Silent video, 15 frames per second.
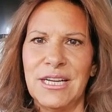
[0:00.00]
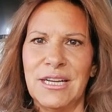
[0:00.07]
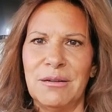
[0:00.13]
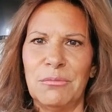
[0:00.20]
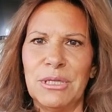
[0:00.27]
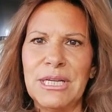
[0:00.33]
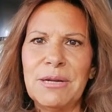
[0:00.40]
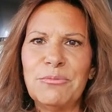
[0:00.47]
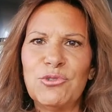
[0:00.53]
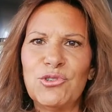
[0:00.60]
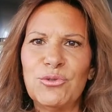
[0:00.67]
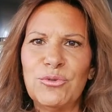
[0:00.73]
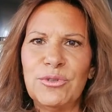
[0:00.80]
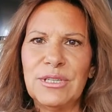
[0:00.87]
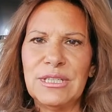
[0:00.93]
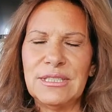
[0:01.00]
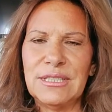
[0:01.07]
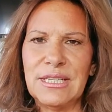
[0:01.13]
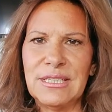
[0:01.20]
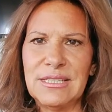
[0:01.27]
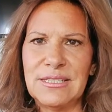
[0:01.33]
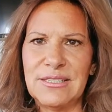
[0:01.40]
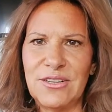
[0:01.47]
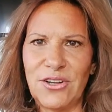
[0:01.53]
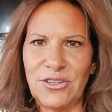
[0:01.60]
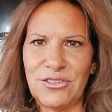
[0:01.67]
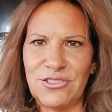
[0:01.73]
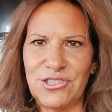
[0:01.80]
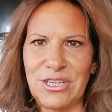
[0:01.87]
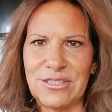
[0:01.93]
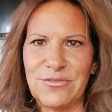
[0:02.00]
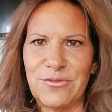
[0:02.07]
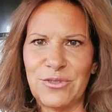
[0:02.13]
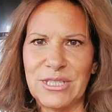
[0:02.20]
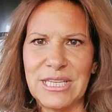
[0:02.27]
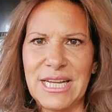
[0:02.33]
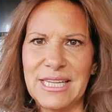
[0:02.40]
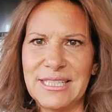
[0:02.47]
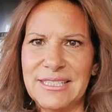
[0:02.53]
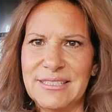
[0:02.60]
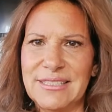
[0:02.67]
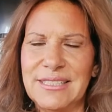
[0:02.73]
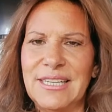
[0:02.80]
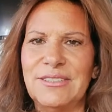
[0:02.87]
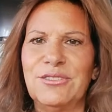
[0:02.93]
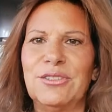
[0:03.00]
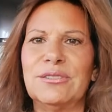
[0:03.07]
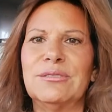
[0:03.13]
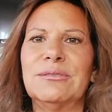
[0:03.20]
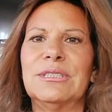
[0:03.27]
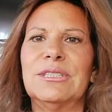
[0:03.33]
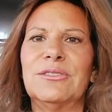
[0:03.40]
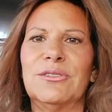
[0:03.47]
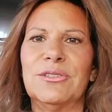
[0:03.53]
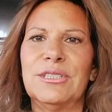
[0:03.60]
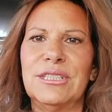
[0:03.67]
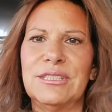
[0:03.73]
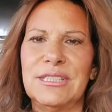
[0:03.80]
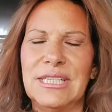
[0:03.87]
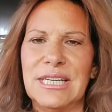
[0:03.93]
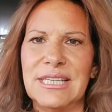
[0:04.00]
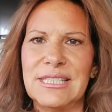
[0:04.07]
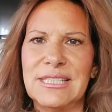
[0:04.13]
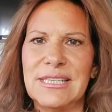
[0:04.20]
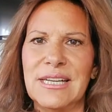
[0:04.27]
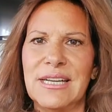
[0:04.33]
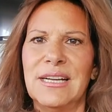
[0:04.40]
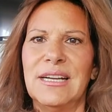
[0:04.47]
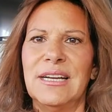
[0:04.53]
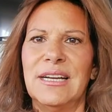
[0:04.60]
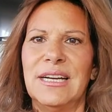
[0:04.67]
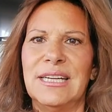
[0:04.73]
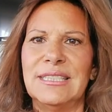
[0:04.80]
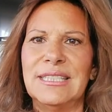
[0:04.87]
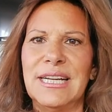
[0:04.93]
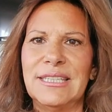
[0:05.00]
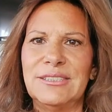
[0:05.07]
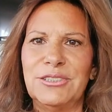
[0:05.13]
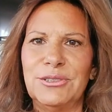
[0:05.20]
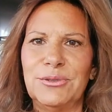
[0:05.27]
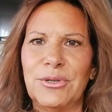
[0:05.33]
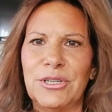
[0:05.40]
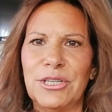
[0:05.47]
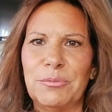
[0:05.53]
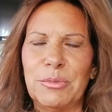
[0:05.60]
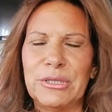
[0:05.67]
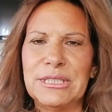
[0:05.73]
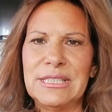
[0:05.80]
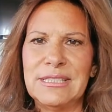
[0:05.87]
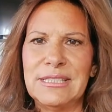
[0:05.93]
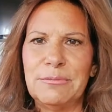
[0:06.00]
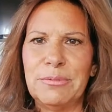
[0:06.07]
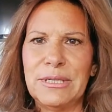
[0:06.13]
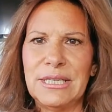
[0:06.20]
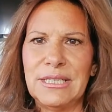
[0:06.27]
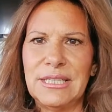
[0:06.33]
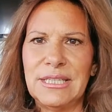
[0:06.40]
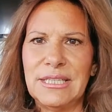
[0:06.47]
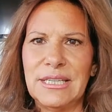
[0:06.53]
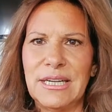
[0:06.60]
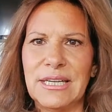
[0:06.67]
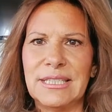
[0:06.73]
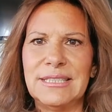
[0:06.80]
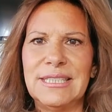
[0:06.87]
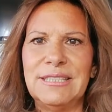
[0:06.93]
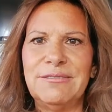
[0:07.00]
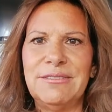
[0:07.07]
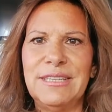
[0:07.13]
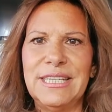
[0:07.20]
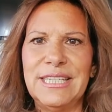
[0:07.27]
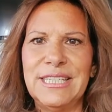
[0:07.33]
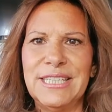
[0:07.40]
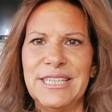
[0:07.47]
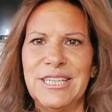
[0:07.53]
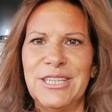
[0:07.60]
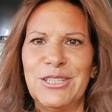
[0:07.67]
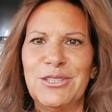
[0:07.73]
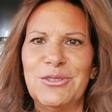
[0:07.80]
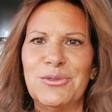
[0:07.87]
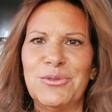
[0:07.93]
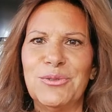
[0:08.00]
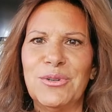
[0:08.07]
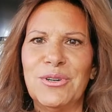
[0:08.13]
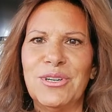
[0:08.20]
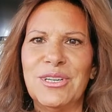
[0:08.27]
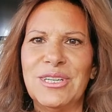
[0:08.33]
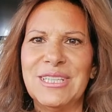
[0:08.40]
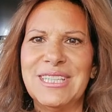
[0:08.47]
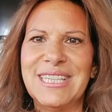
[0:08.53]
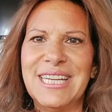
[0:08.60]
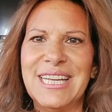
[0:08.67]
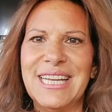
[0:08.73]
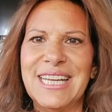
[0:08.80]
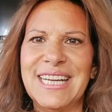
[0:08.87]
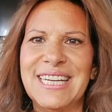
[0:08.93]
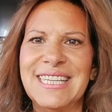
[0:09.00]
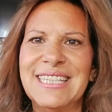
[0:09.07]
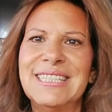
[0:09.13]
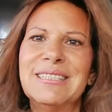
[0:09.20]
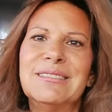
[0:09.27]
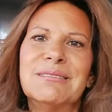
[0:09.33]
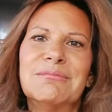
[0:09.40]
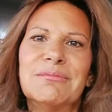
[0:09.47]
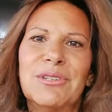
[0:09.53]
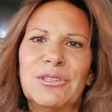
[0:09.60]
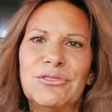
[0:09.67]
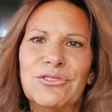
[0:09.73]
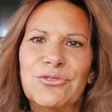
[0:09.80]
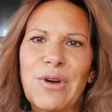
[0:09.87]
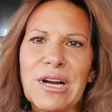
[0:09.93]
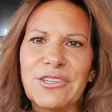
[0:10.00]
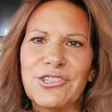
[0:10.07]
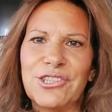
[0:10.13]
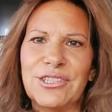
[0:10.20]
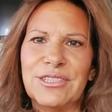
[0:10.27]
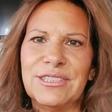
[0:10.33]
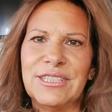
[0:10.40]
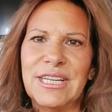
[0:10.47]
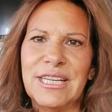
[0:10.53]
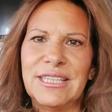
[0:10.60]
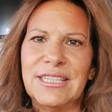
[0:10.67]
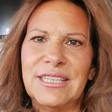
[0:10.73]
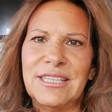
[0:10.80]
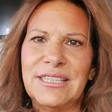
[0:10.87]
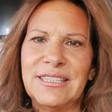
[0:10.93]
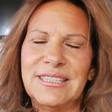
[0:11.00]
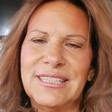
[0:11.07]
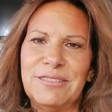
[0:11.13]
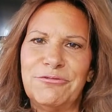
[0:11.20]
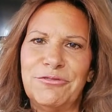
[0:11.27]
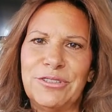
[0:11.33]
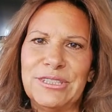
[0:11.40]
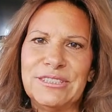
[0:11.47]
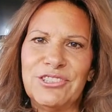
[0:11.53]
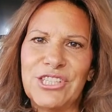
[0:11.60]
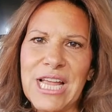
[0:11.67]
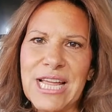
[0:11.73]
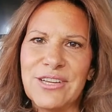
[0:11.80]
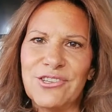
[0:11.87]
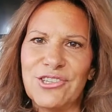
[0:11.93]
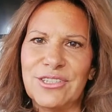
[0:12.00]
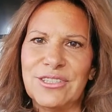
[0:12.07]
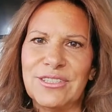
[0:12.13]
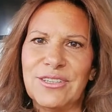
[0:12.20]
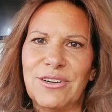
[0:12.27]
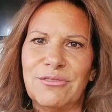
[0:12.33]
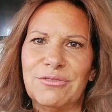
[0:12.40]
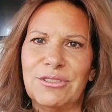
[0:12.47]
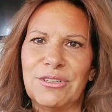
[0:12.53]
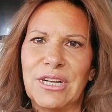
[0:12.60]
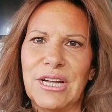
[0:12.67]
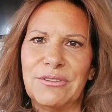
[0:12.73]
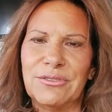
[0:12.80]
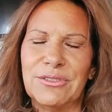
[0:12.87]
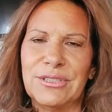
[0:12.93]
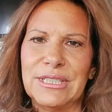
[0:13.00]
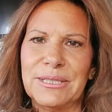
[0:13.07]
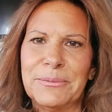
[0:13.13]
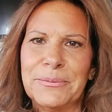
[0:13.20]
But I'm sure that it's not just for that that you're doing all these things, and that you are participating actively to the construction and differentiation of your country.